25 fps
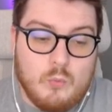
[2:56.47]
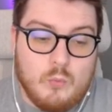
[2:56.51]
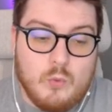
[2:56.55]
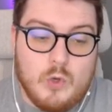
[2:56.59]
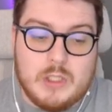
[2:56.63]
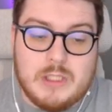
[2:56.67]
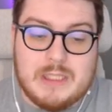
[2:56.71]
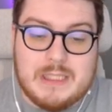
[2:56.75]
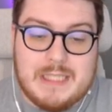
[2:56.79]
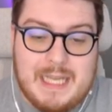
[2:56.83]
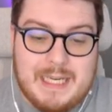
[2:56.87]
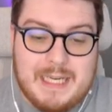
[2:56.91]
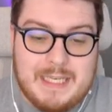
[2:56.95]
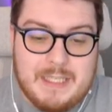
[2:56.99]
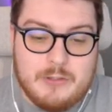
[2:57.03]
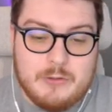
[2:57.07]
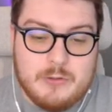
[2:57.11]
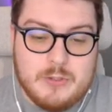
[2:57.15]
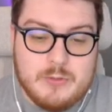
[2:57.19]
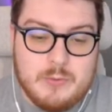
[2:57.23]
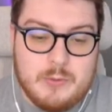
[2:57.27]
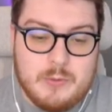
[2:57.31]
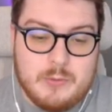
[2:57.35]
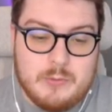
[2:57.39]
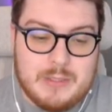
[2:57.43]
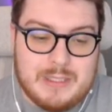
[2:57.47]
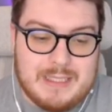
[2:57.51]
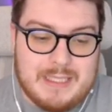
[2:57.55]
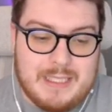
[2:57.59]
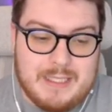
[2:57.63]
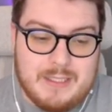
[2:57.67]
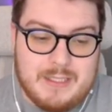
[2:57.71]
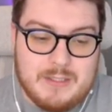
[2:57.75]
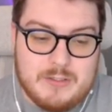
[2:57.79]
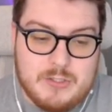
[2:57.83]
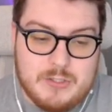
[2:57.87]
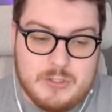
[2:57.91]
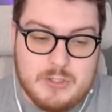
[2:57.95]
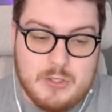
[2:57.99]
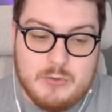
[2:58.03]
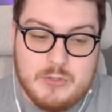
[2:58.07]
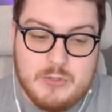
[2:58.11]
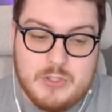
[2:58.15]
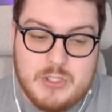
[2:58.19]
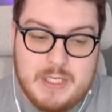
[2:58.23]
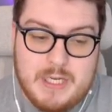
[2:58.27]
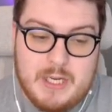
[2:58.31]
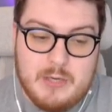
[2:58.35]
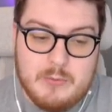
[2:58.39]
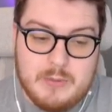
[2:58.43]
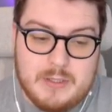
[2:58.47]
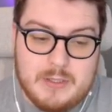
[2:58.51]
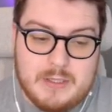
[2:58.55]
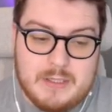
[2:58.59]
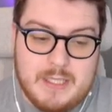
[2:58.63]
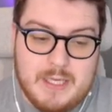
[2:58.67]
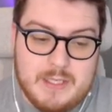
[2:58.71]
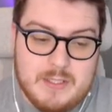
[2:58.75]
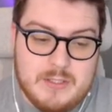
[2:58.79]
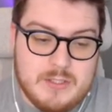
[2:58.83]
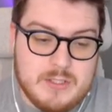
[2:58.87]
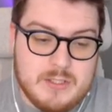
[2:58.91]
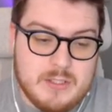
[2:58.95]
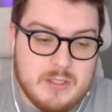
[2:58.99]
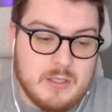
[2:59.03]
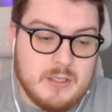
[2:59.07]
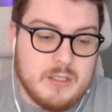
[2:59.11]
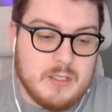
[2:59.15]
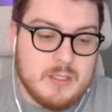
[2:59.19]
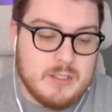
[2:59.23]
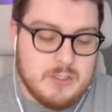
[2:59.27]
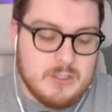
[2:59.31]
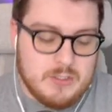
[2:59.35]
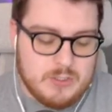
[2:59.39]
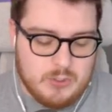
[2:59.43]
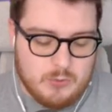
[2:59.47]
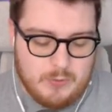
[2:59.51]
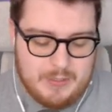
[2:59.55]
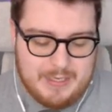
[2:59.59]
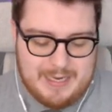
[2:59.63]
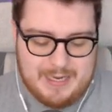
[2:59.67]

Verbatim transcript: what language we would like to associate with this. So we